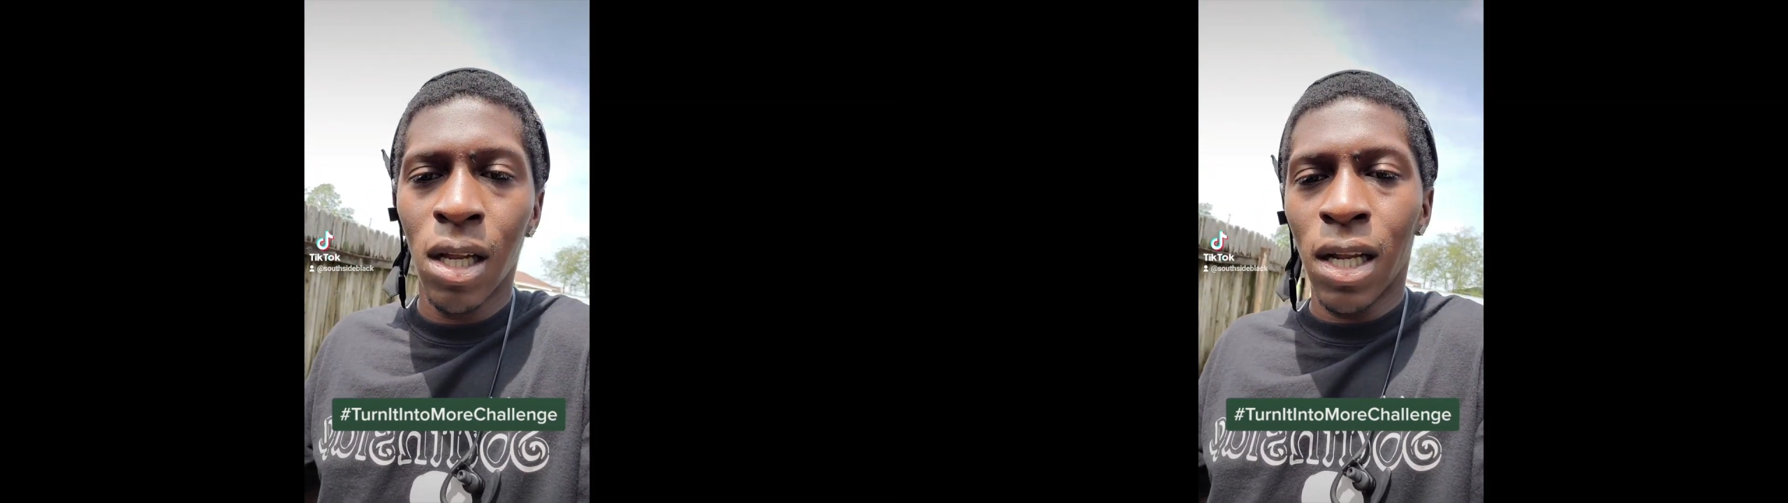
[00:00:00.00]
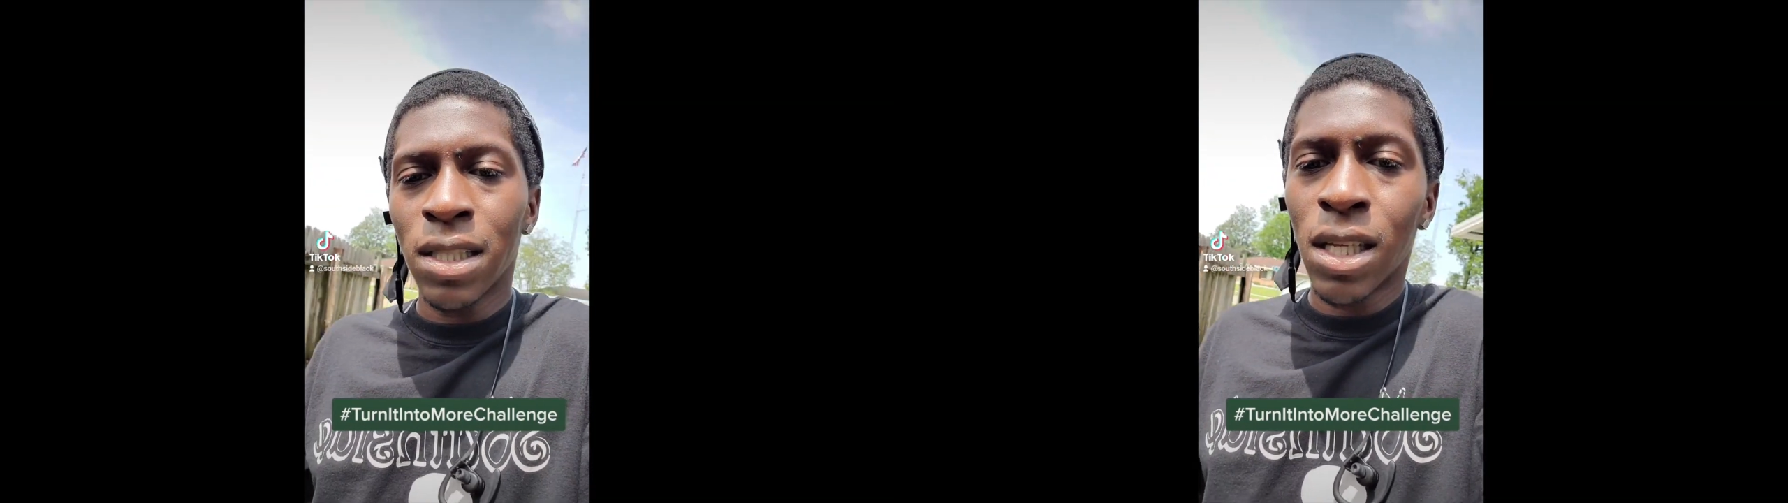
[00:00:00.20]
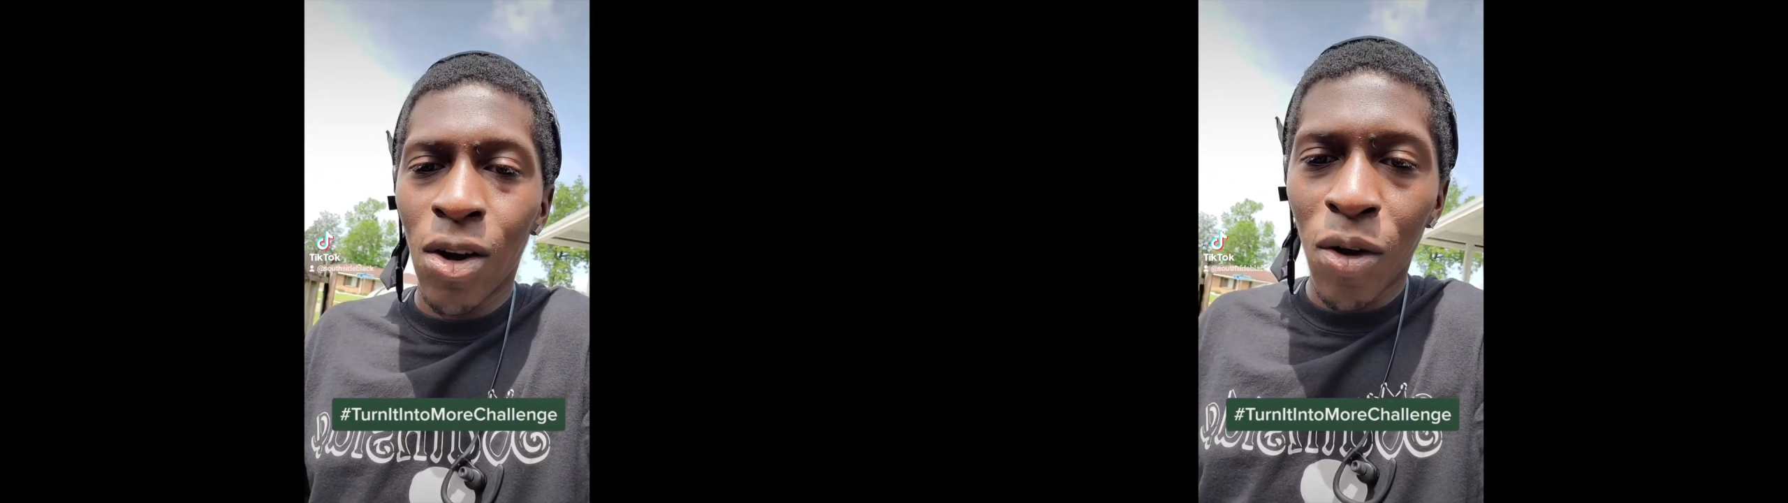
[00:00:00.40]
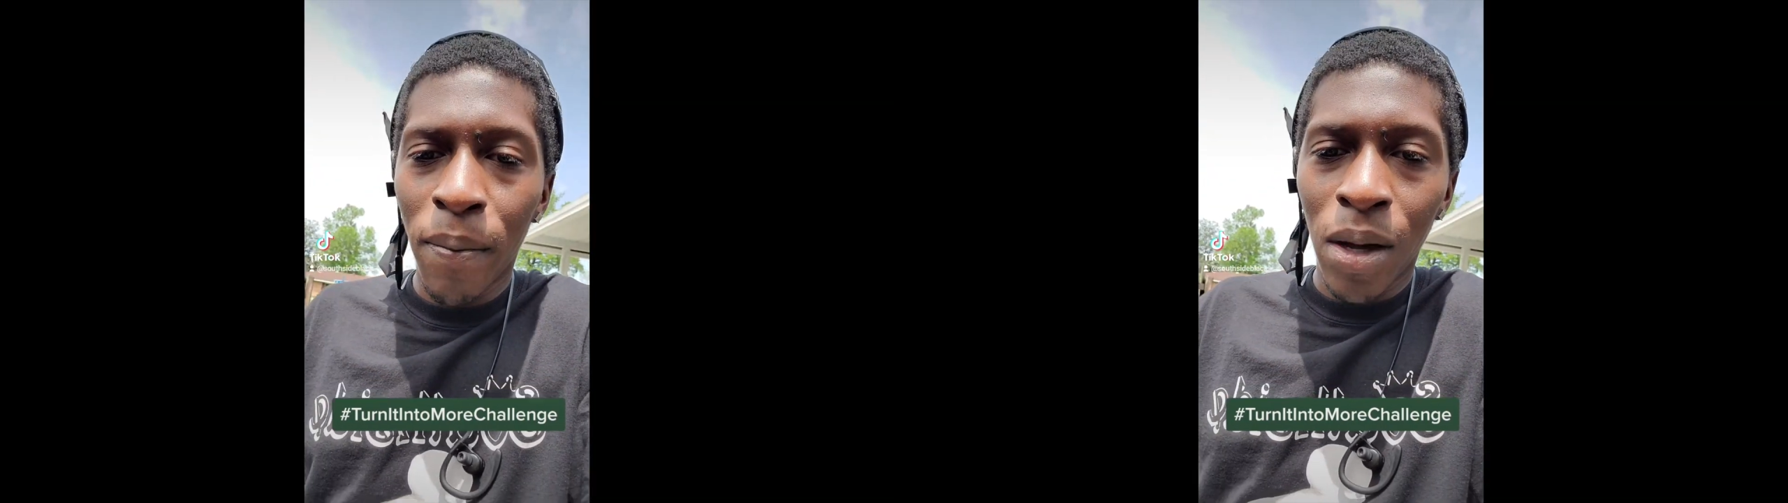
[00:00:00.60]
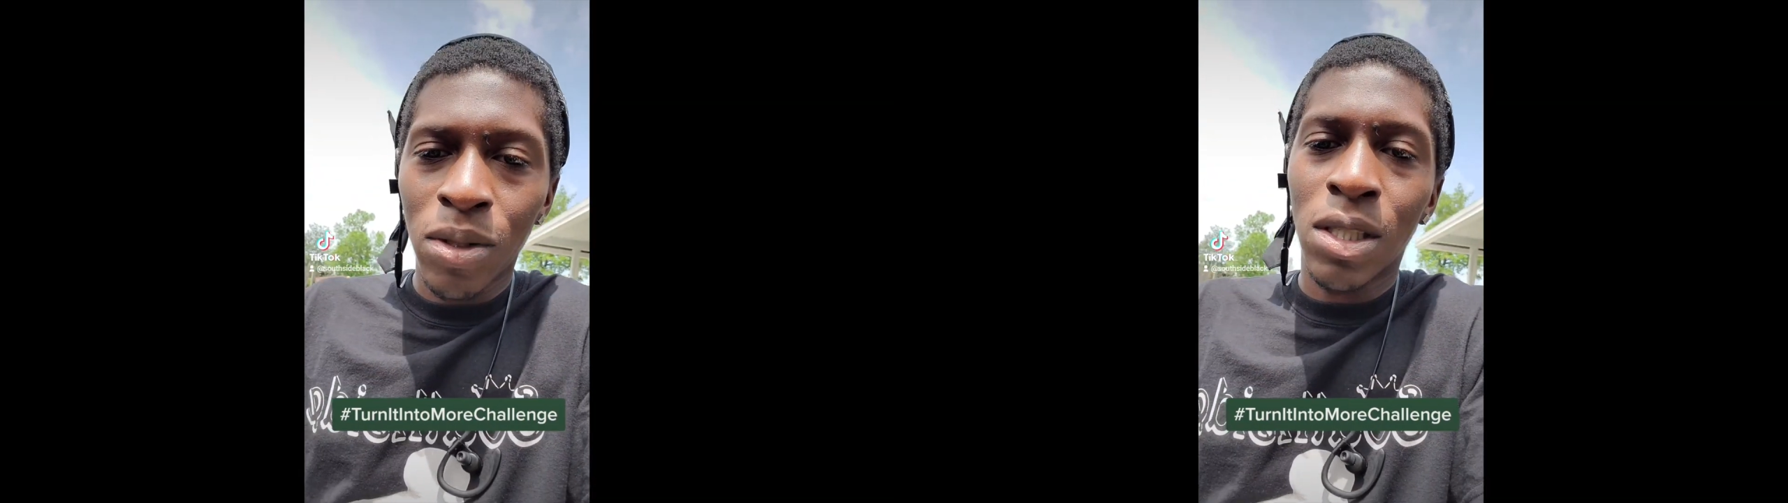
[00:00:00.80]
Let's talk
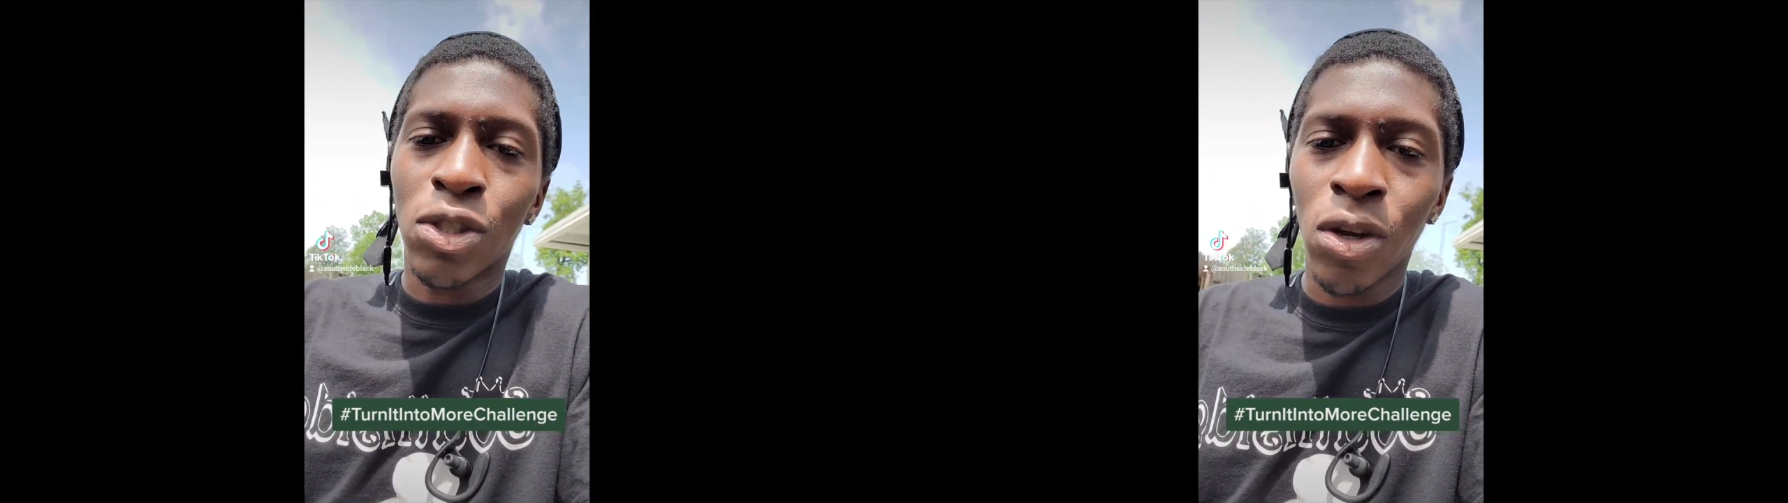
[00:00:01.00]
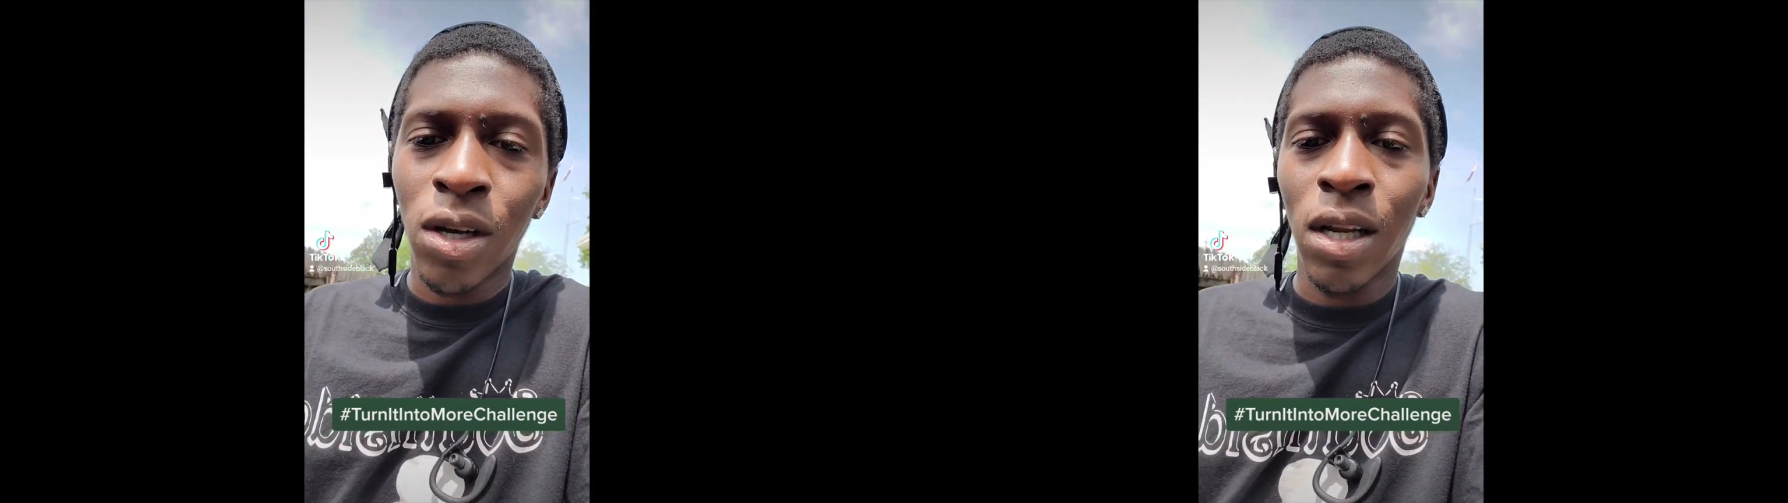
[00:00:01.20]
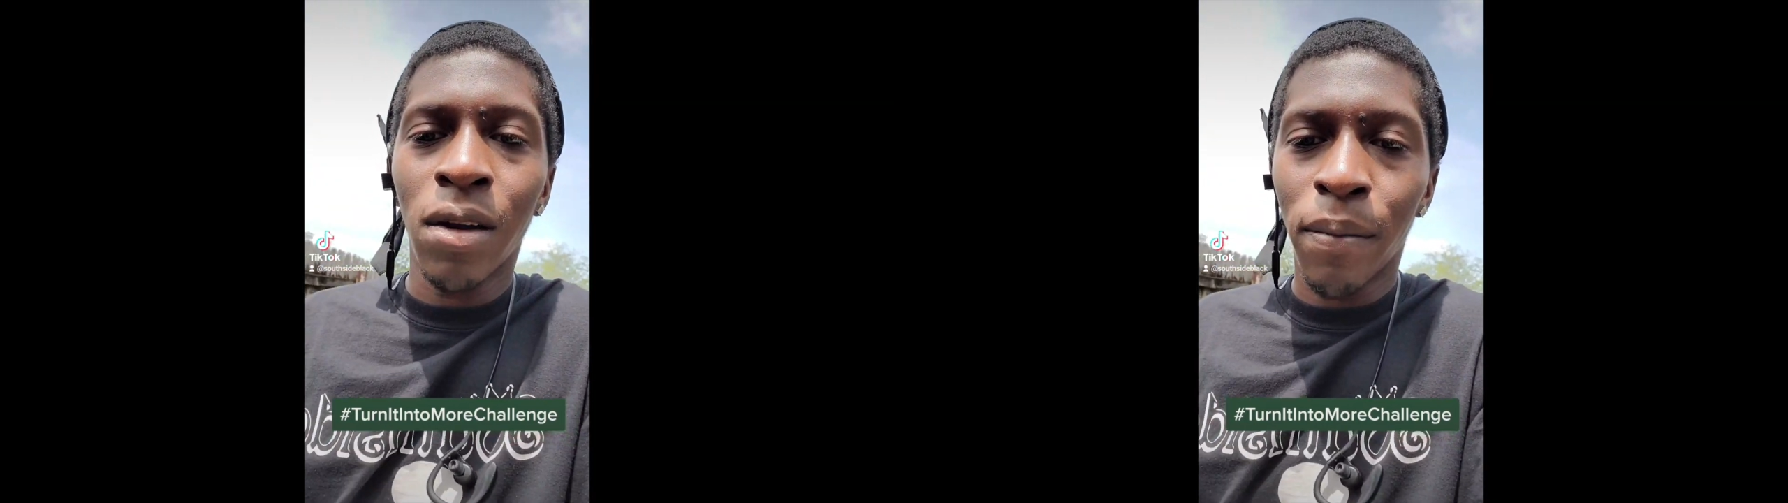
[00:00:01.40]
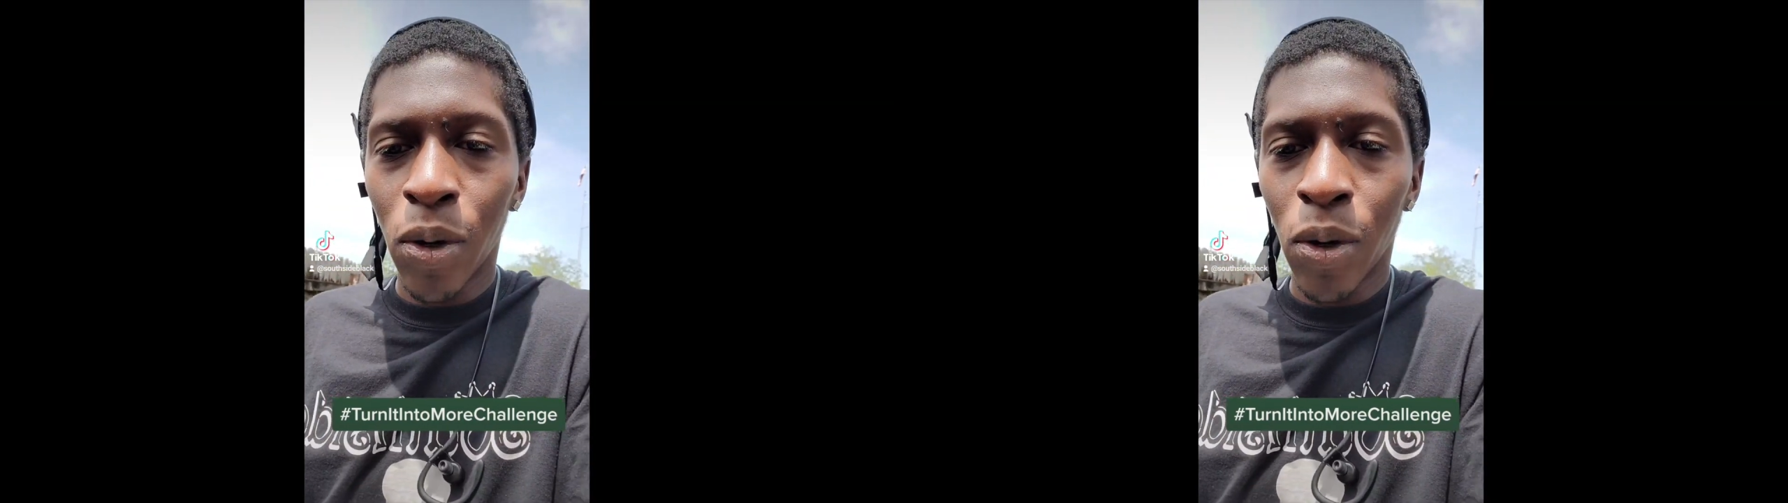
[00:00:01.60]
about this turning into